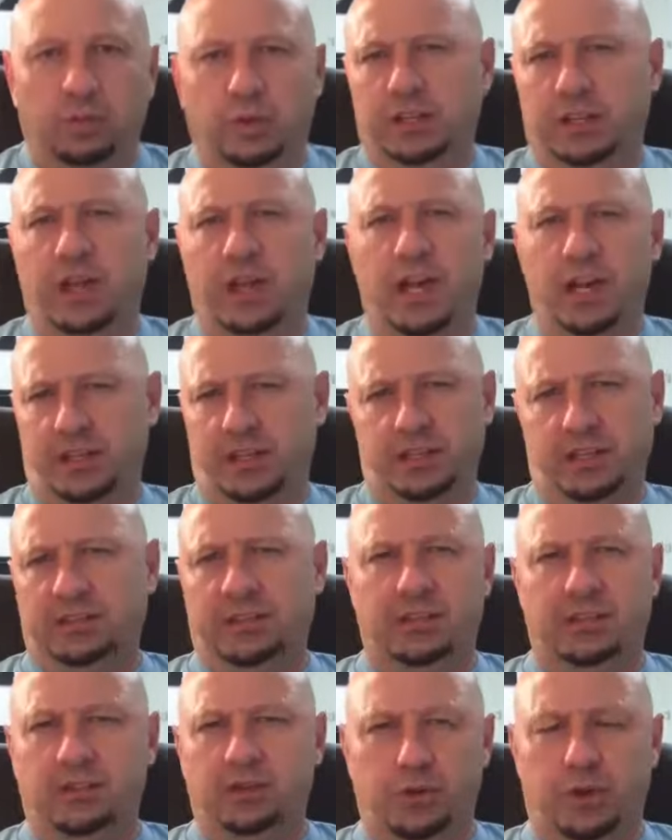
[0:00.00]
Reluctant
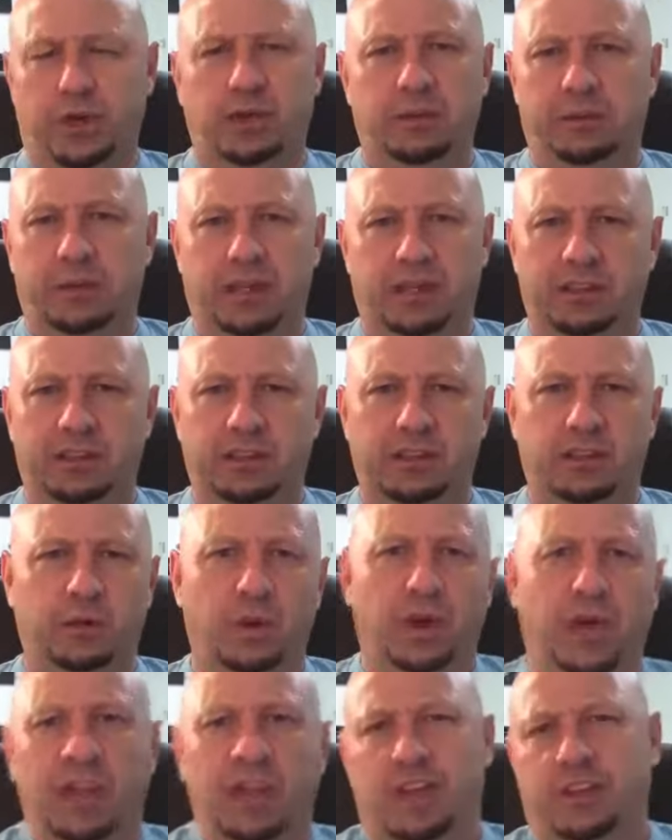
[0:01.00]
to treatment. You know
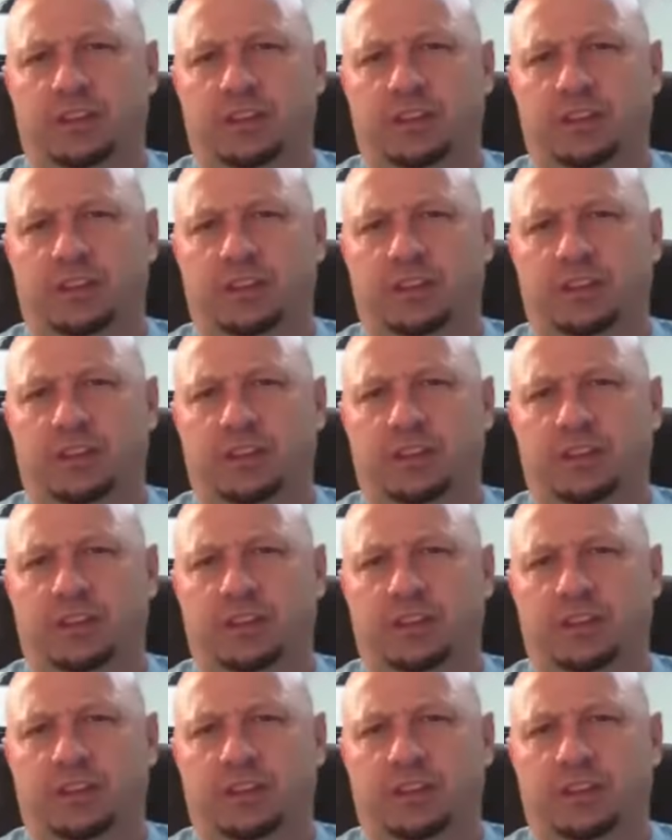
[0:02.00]
what?